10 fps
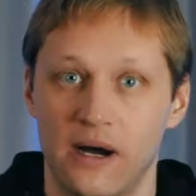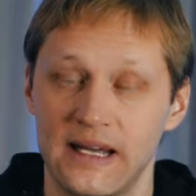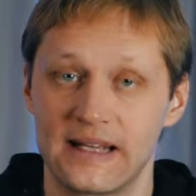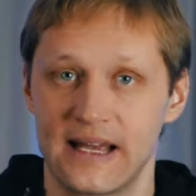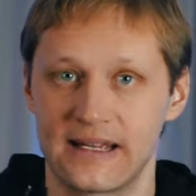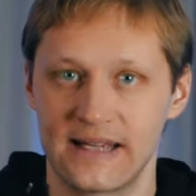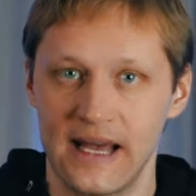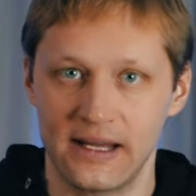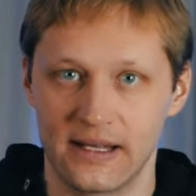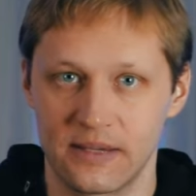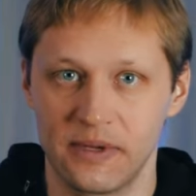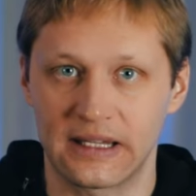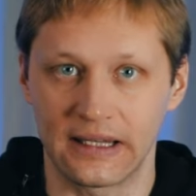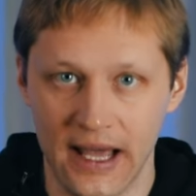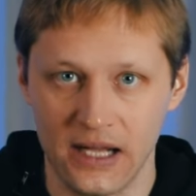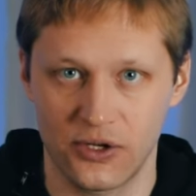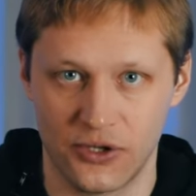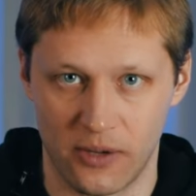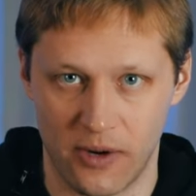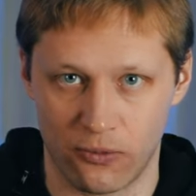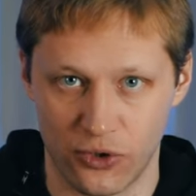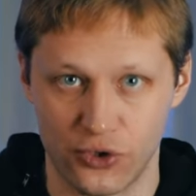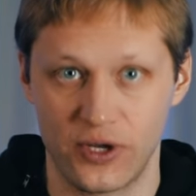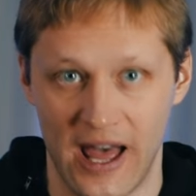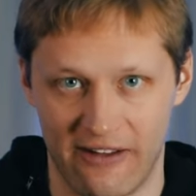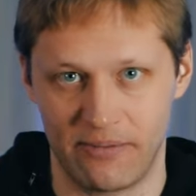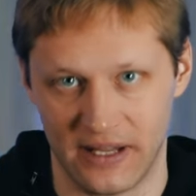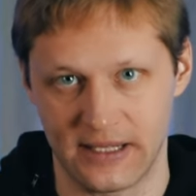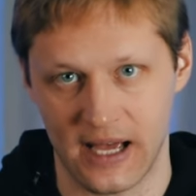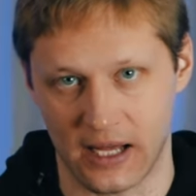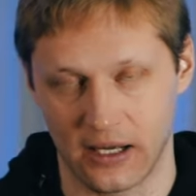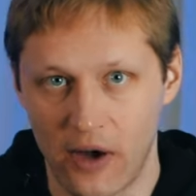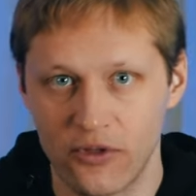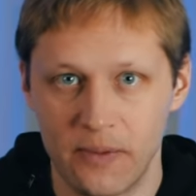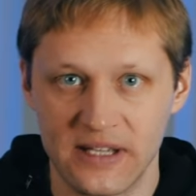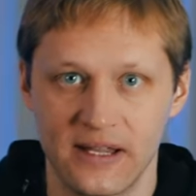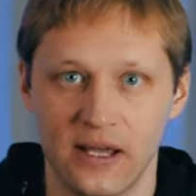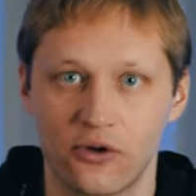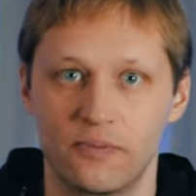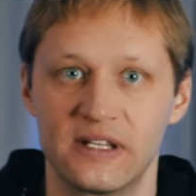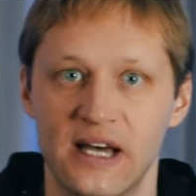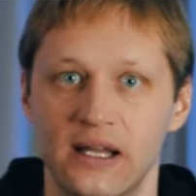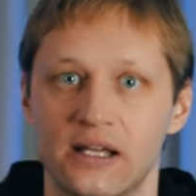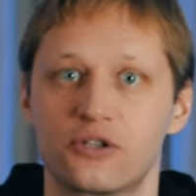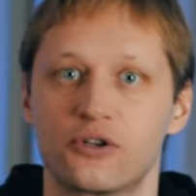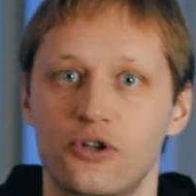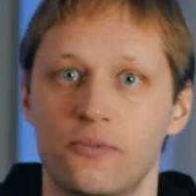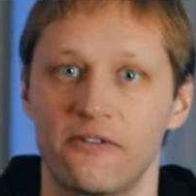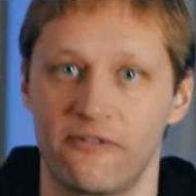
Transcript: But as I said, it's a bit late to talk about what should have been done. Now the best thing could be done is to stop the